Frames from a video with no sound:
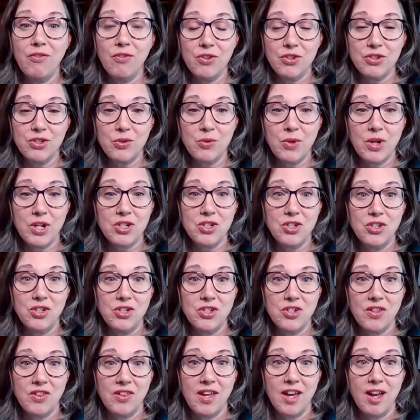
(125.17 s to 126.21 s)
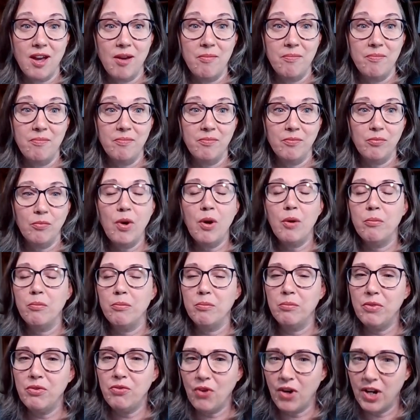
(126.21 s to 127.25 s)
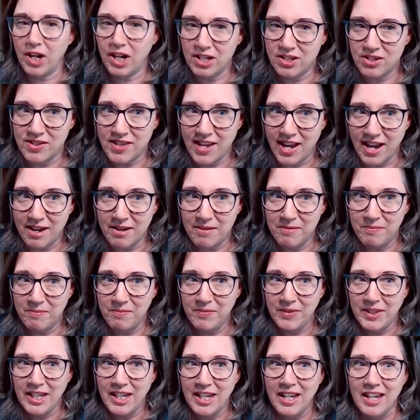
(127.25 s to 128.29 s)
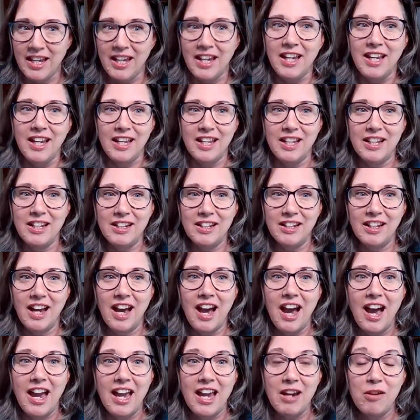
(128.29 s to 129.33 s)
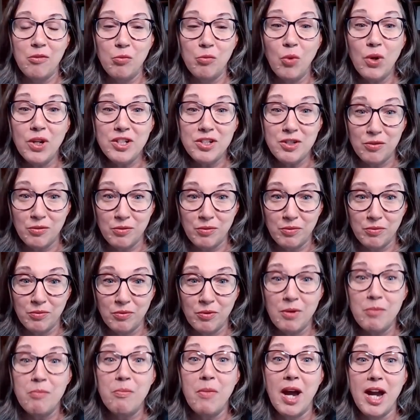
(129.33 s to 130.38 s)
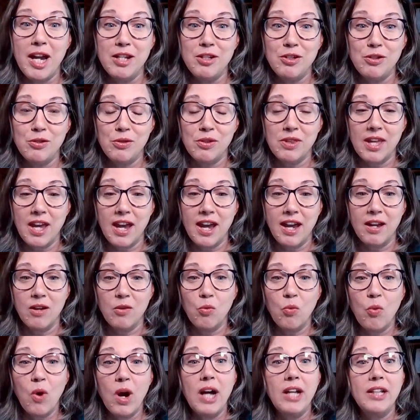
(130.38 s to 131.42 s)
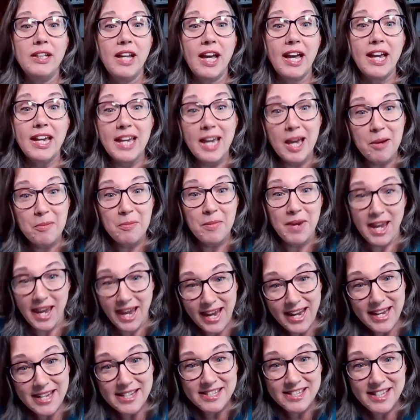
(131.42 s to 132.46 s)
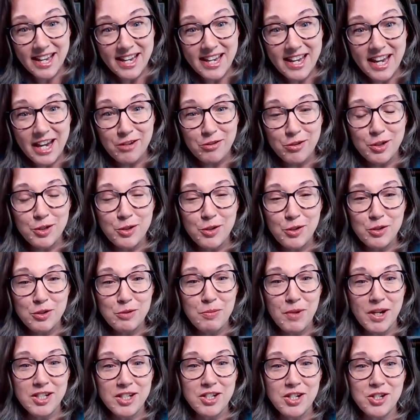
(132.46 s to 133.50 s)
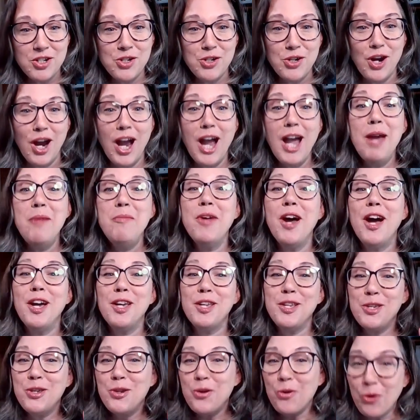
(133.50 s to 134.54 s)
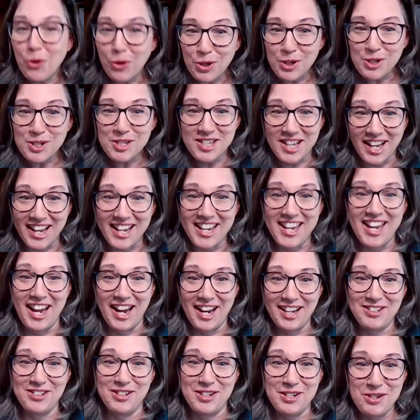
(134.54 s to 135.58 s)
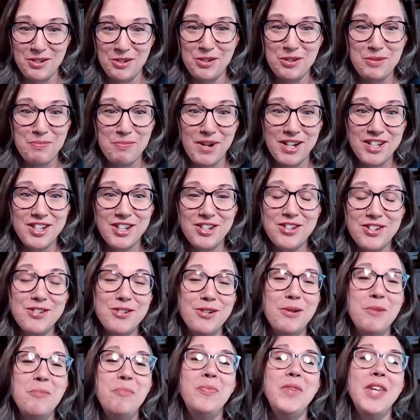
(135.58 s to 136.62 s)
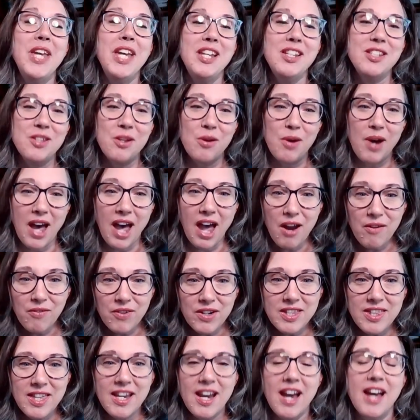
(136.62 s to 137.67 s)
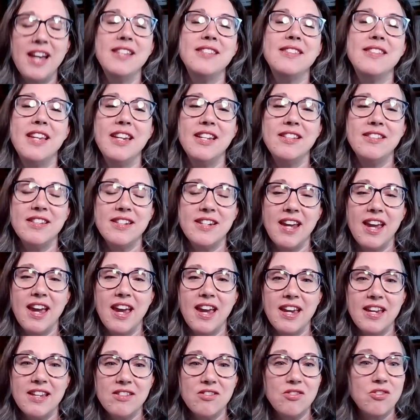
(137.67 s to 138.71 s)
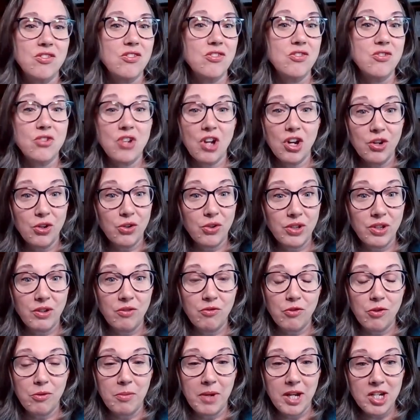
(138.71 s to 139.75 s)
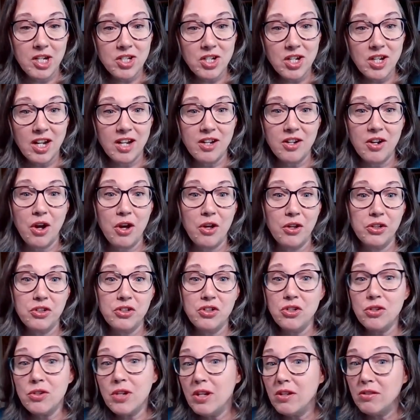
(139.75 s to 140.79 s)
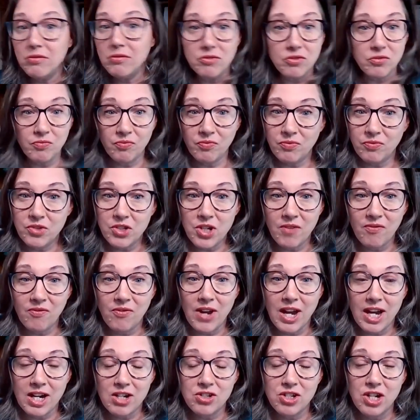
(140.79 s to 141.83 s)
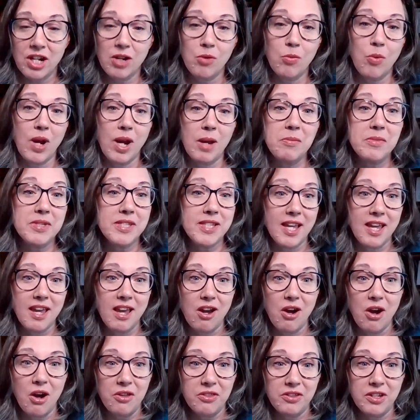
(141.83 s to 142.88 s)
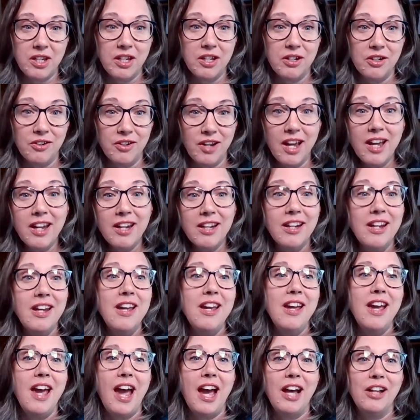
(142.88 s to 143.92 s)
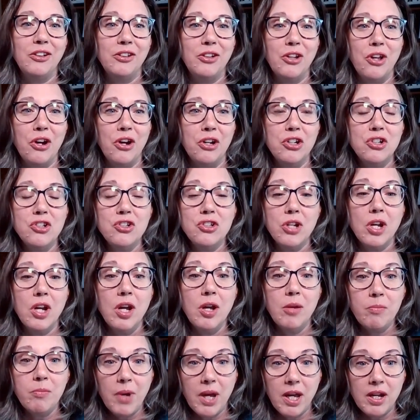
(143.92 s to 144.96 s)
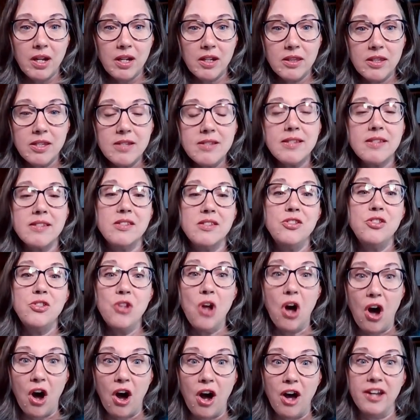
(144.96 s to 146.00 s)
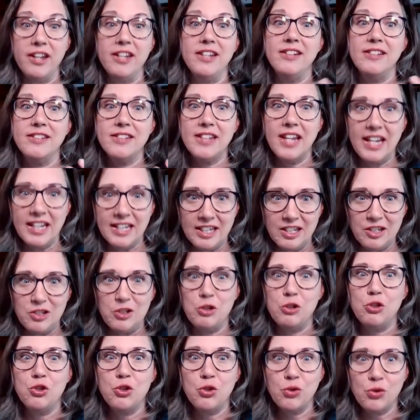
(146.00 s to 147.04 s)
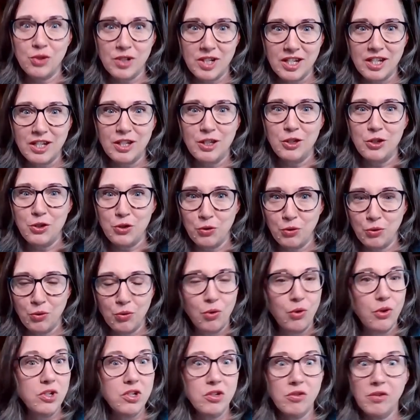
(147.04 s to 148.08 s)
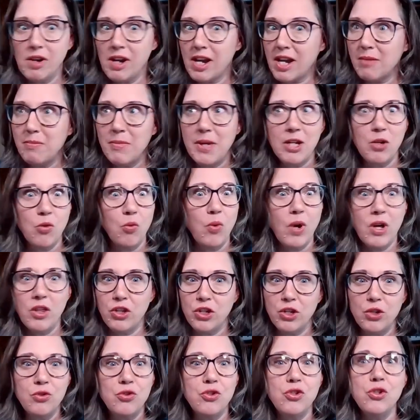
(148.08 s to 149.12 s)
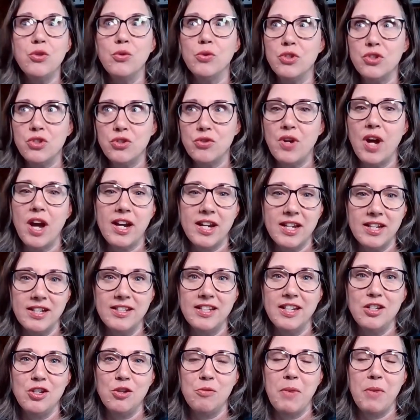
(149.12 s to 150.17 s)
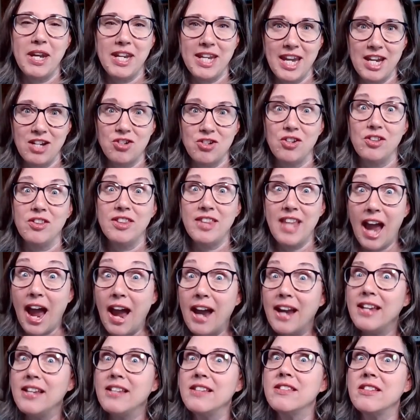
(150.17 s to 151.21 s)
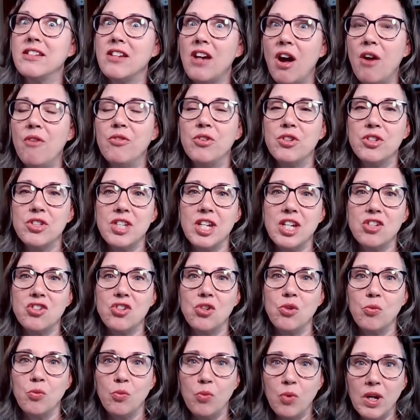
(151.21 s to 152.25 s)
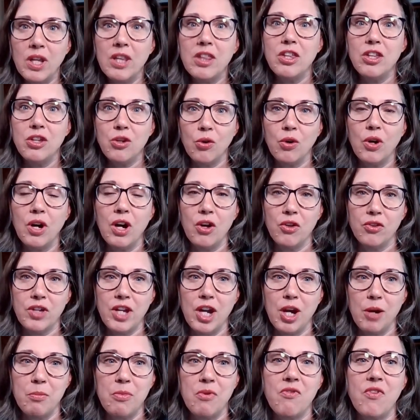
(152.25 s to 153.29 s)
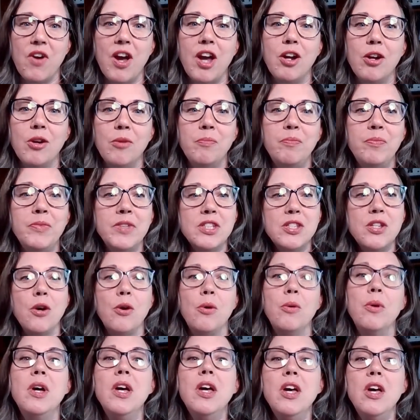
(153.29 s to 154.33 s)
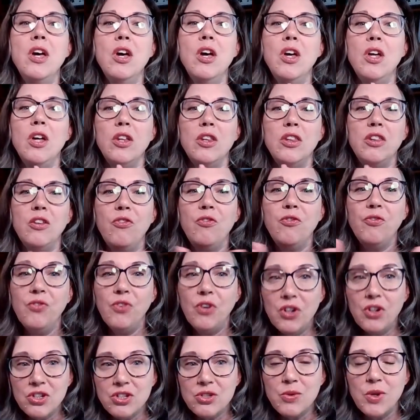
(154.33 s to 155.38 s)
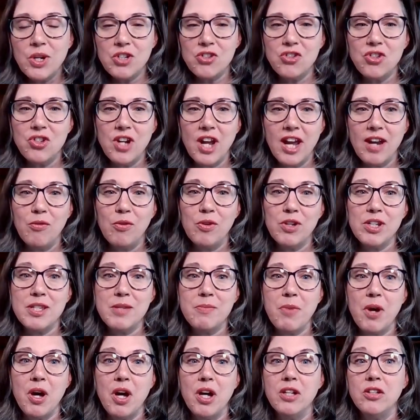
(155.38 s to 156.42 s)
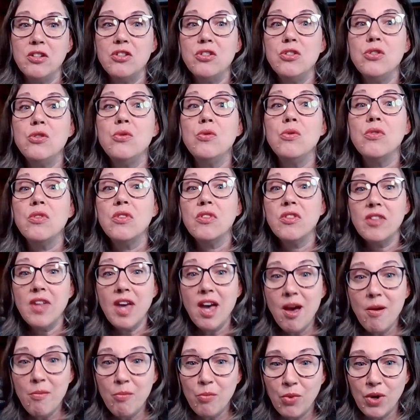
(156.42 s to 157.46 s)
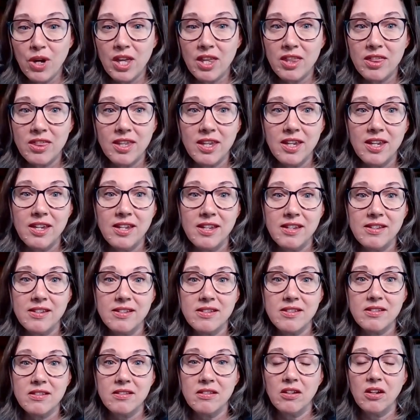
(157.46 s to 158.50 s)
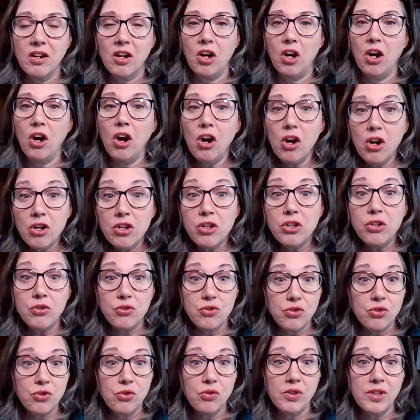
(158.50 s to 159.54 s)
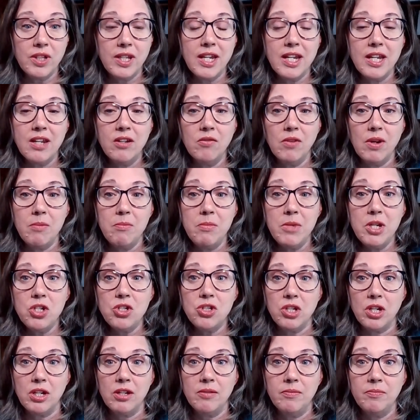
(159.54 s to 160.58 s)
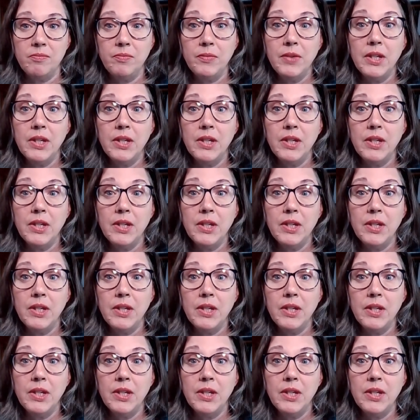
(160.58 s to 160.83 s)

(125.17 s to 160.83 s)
first question to them, well, before I get to that, I want to remind you that while I am a psychiatric nurse practitioner, I'm not your psychiatric nurse practitioner. So everything I say today is just general information and knowledge. You can fact check what I'm saying on the internet at large, but this is not intended to treat you or to recommend whether you do or do not continue medication. That is a conversation with your healthcare provider. So the first question I respond to them with is, are you truly in remission?